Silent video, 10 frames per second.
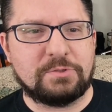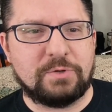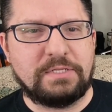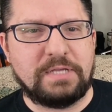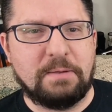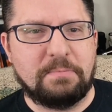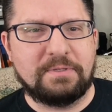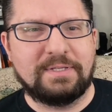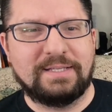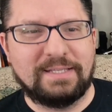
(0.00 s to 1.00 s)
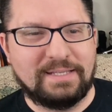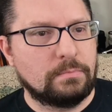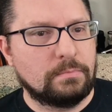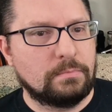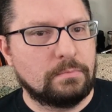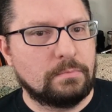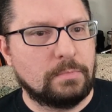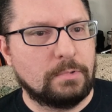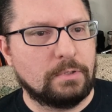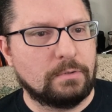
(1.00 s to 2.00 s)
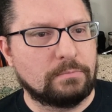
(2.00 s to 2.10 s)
screen time? Uh-oh.